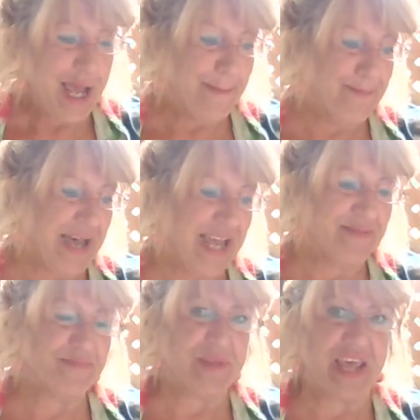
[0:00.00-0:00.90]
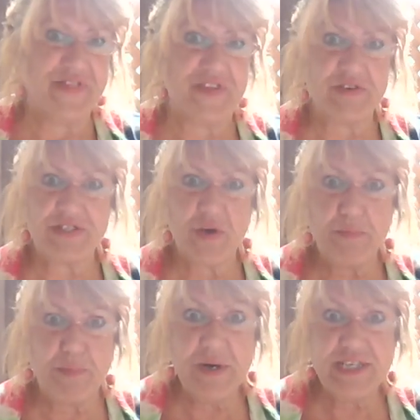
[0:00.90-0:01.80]
But they're
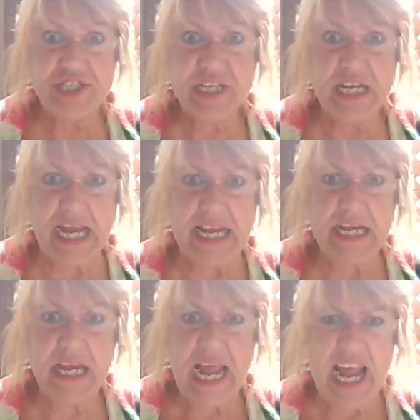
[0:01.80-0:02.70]
so pushy, eh?